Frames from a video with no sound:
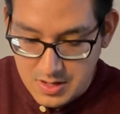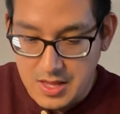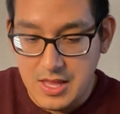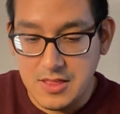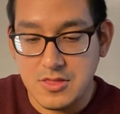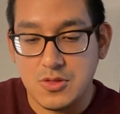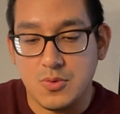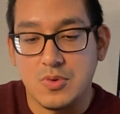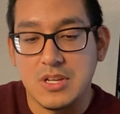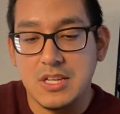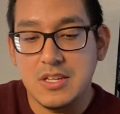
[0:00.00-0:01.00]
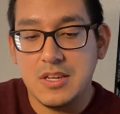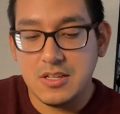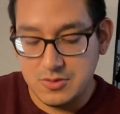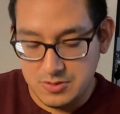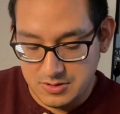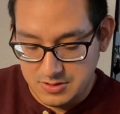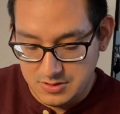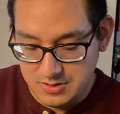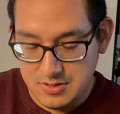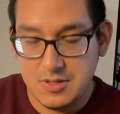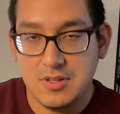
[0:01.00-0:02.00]
and 3 nickels.
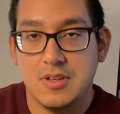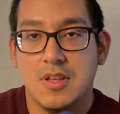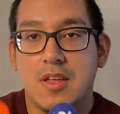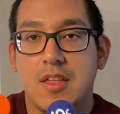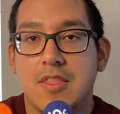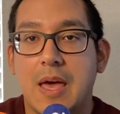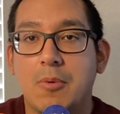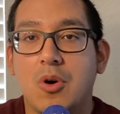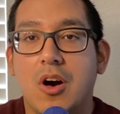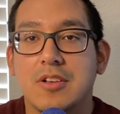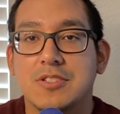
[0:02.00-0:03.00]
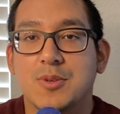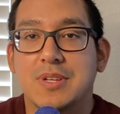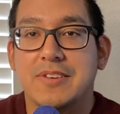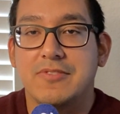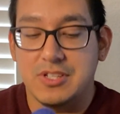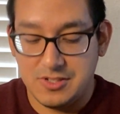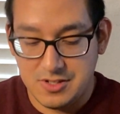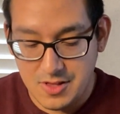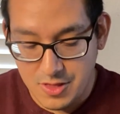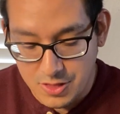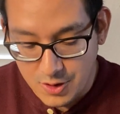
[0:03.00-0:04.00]
That will also give us
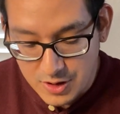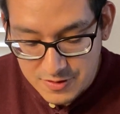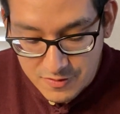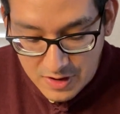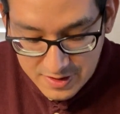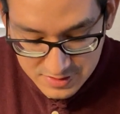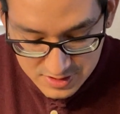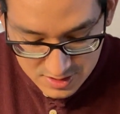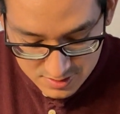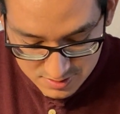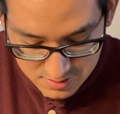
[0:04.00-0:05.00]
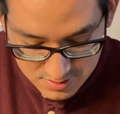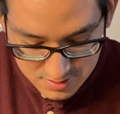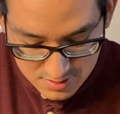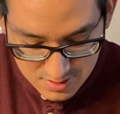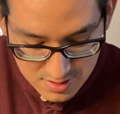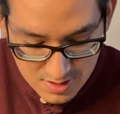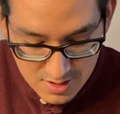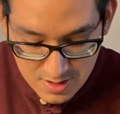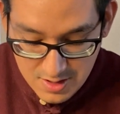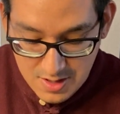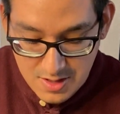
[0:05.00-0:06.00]
35 cents.
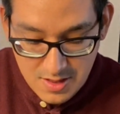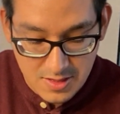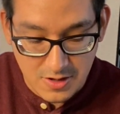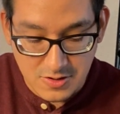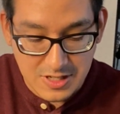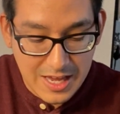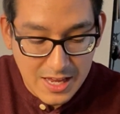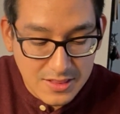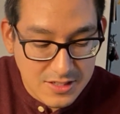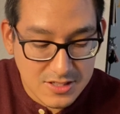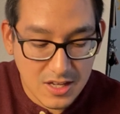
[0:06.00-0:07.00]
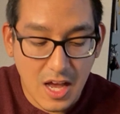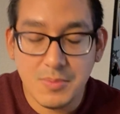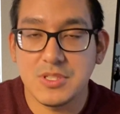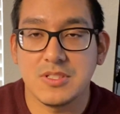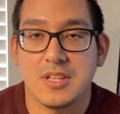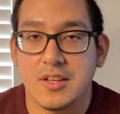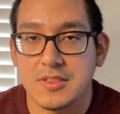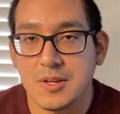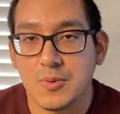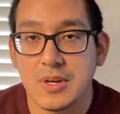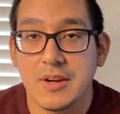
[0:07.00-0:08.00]
There's endless options out
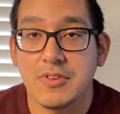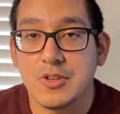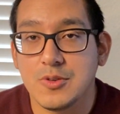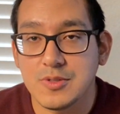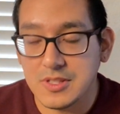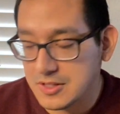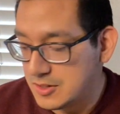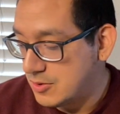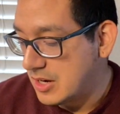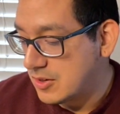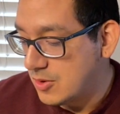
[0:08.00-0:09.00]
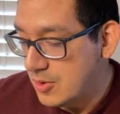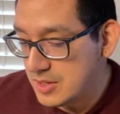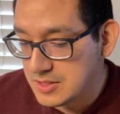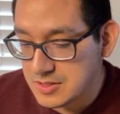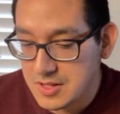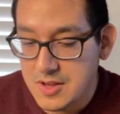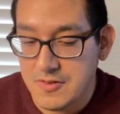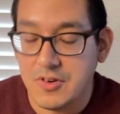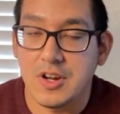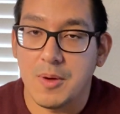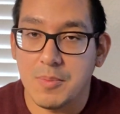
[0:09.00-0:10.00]
there whenever you're using the correct coins
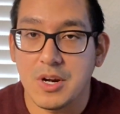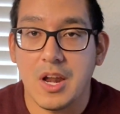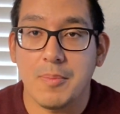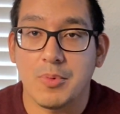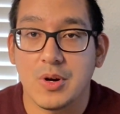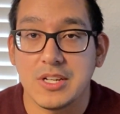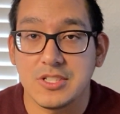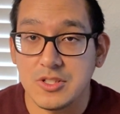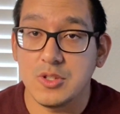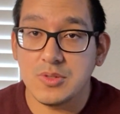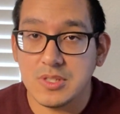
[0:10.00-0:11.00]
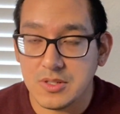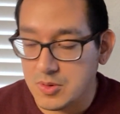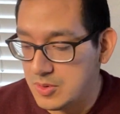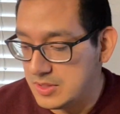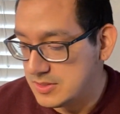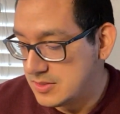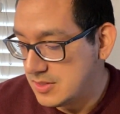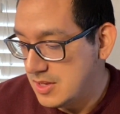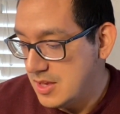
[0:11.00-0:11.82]
for number and operation using coins.